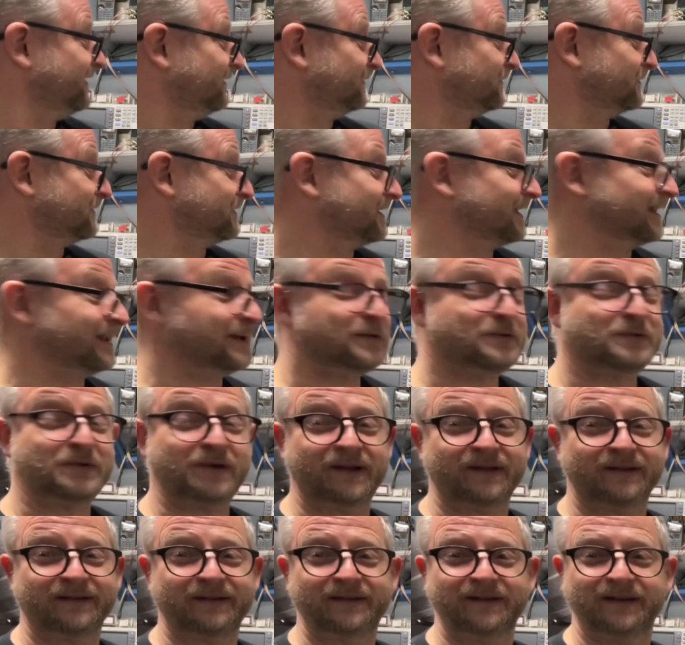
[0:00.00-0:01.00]
two yellow
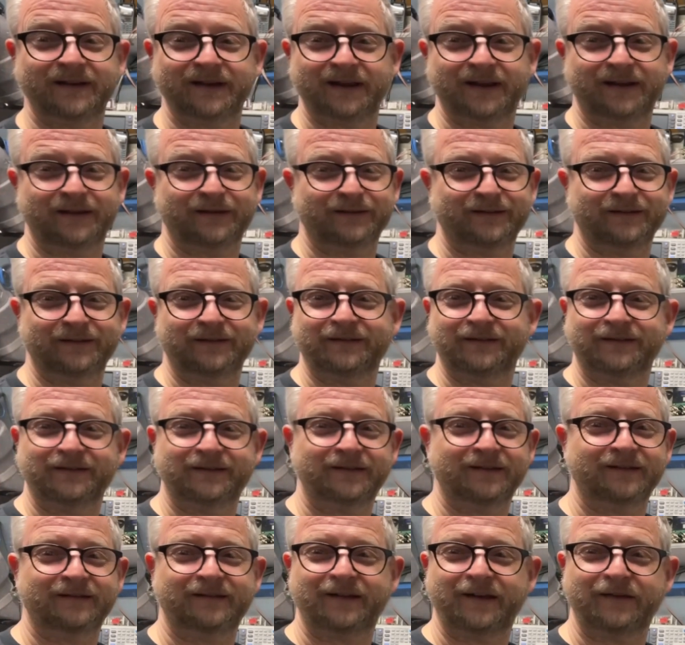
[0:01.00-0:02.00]
ones.
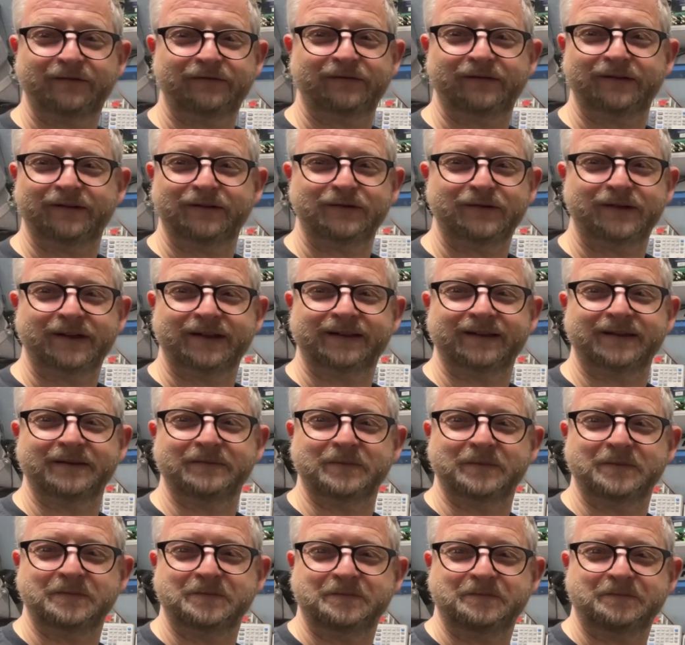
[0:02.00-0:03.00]
Just have a look at
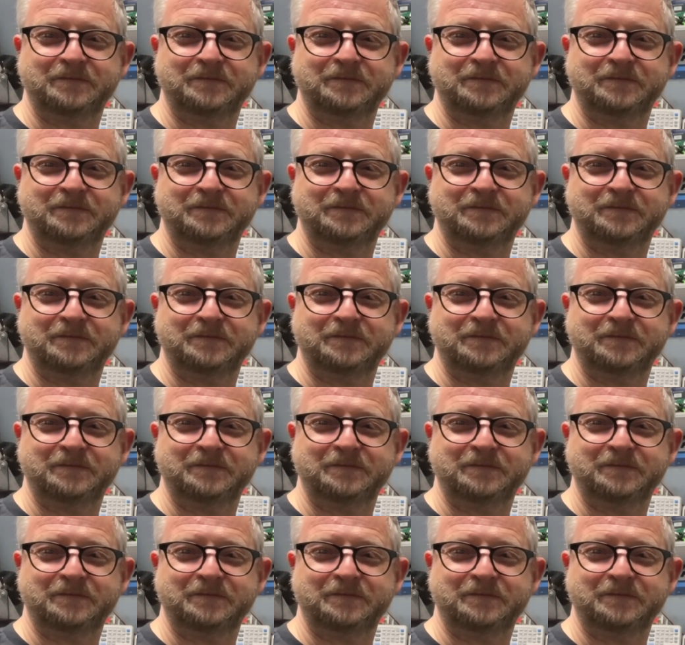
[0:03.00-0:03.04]
them.